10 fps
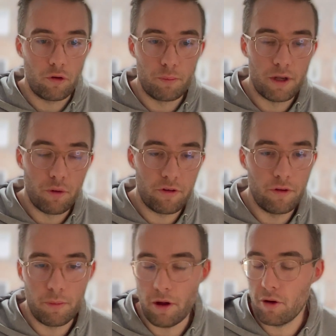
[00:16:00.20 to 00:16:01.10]

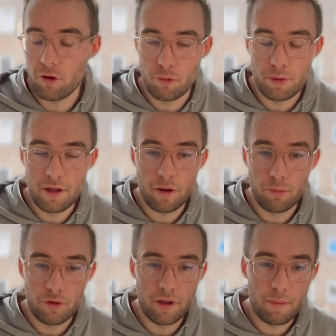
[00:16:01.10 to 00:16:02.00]
questionable, or could be
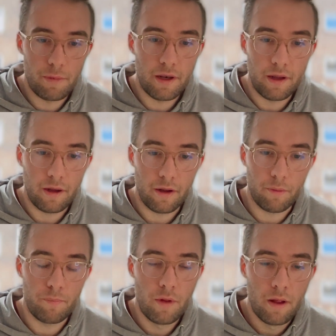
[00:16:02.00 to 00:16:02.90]
put them in a
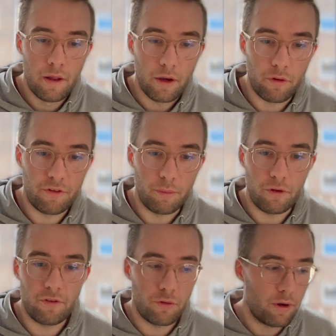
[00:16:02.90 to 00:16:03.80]
questionable
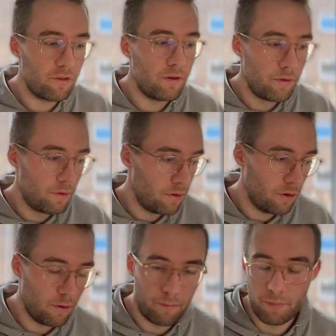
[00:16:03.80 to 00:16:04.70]
situation,
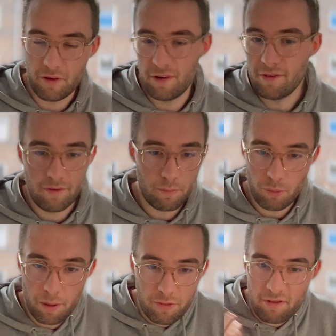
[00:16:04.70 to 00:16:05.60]
because since
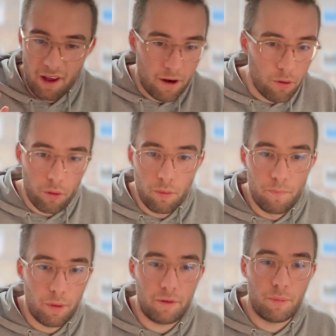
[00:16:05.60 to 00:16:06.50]
perhaps, I don't know,
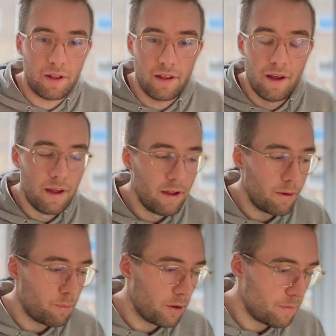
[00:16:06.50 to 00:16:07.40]
but
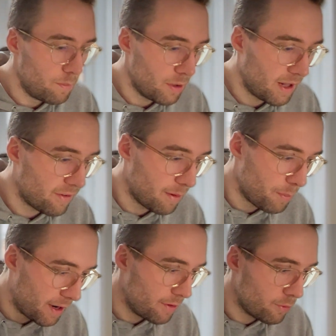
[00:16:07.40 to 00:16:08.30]
that's
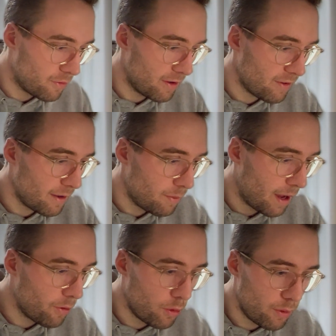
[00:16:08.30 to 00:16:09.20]
somebody who says that. I
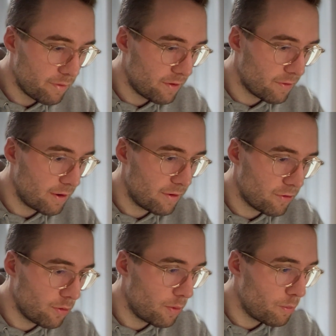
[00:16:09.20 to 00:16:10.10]
don't know if it's
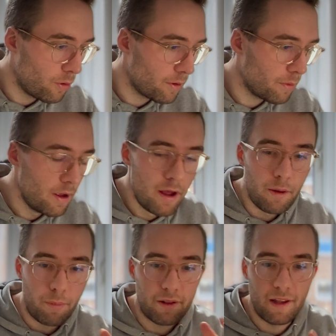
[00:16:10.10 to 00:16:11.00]
so important,
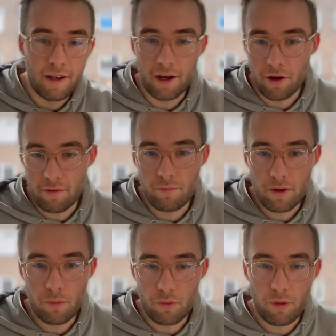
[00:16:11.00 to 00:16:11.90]
but then they
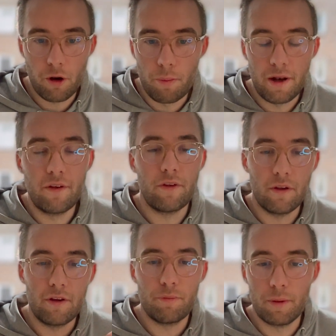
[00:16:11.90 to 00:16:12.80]
would recommend,
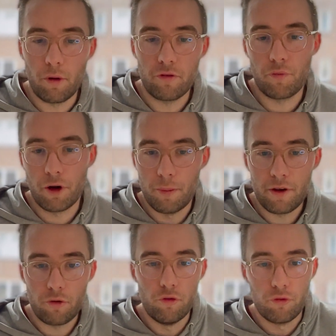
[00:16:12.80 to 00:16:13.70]
these people also recommend
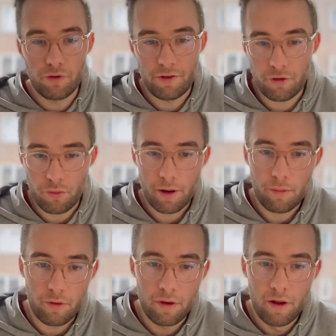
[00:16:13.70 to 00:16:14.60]
you use Instagram
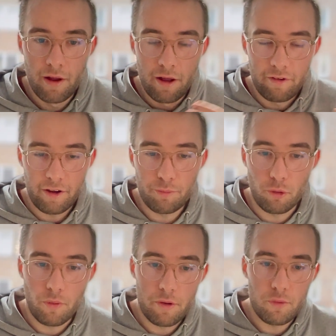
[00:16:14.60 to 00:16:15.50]
or Facebook,
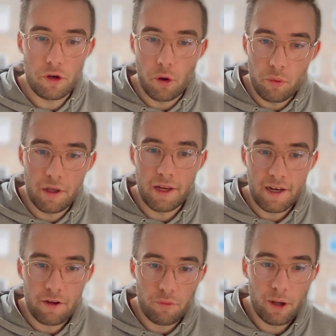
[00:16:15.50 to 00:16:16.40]
where we know the data
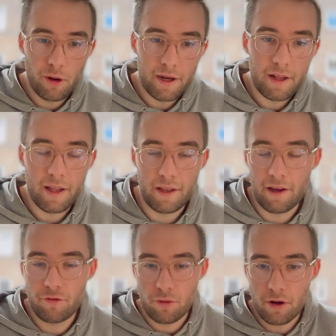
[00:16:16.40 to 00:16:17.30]
is regulated and there are
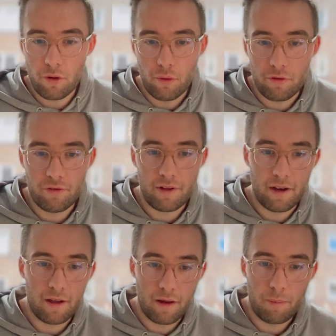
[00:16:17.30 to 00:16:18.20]
certain laws that
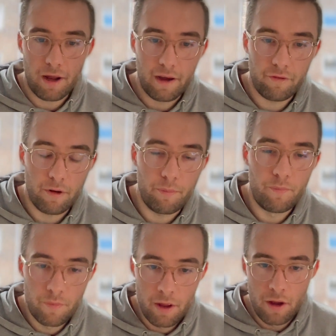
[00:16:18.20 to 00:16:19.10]
apply from
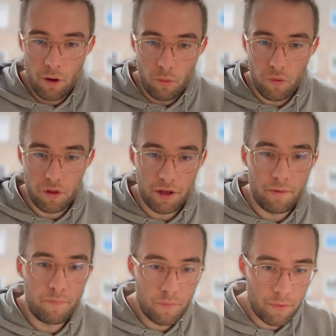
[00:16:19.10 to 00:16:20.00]
within
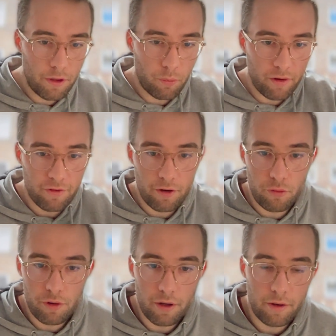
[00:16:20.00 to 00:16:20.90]
the Western
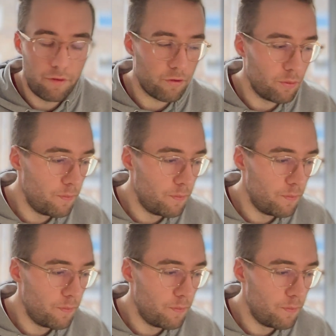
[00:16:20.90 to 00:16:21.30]
Union. So